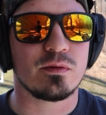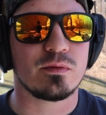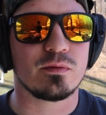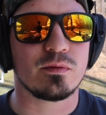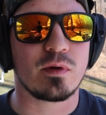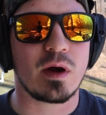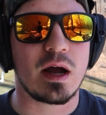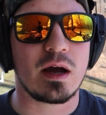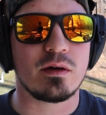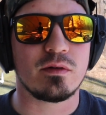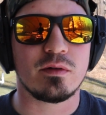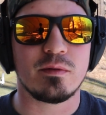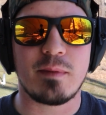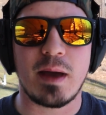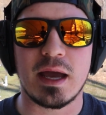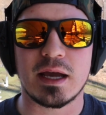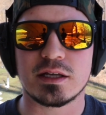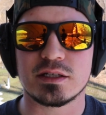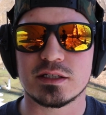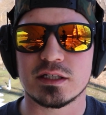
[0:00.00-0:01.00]
round
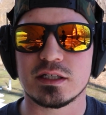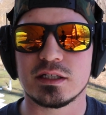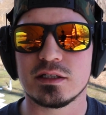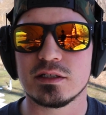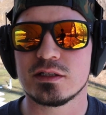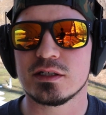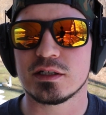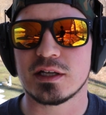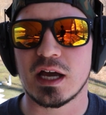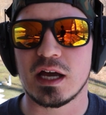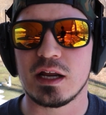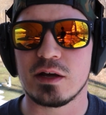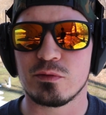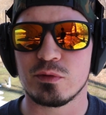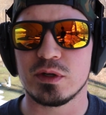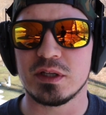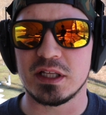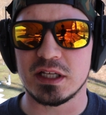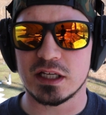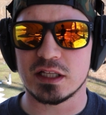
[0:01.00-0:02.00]
magazine to kind of
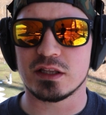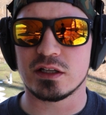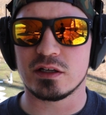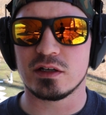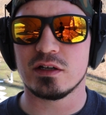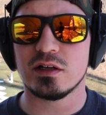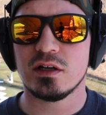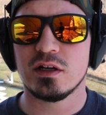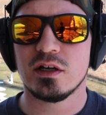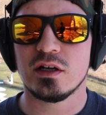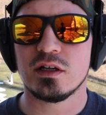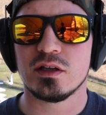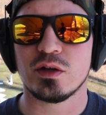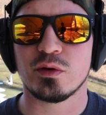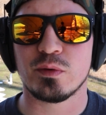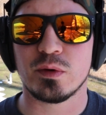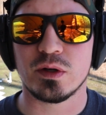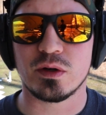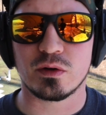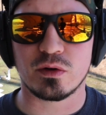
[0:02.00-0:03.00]
really get the
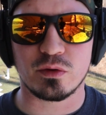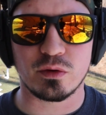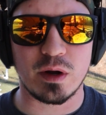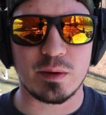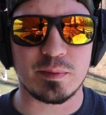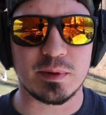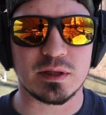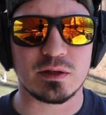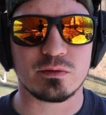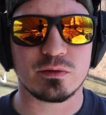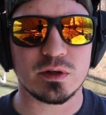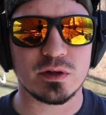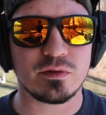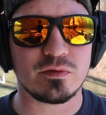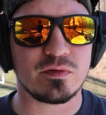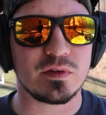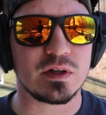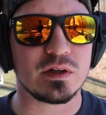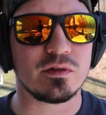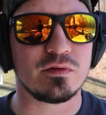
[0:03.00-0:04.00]
real grip and the real
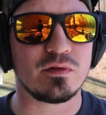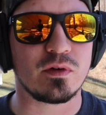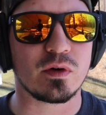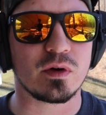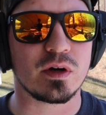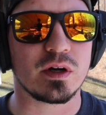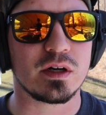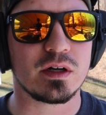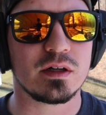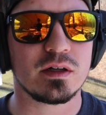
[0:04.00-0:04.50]
feel for it.